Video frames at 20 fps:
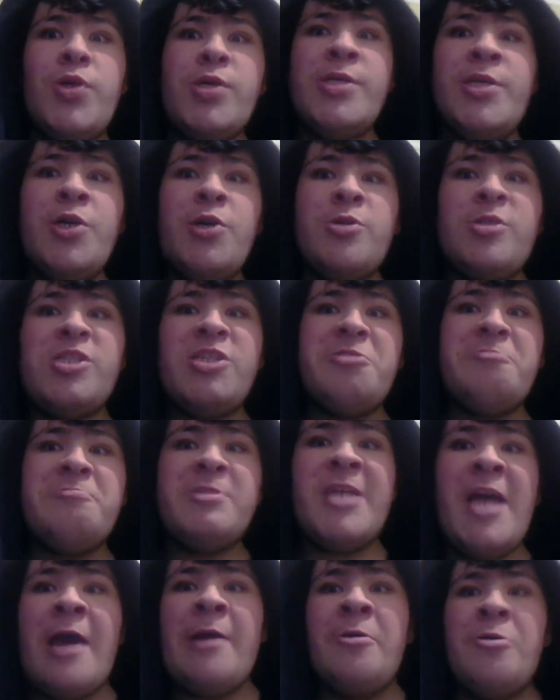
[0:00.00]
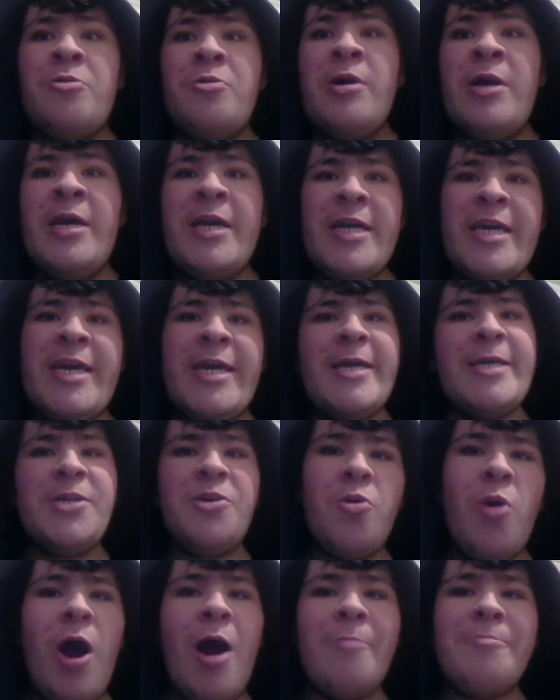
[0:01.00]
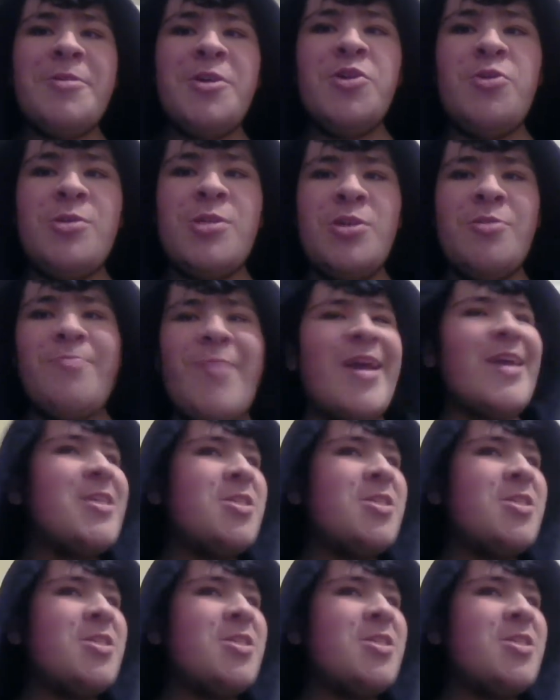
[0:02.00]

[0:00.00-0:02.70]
YouTube channel, kick you up YouTube, make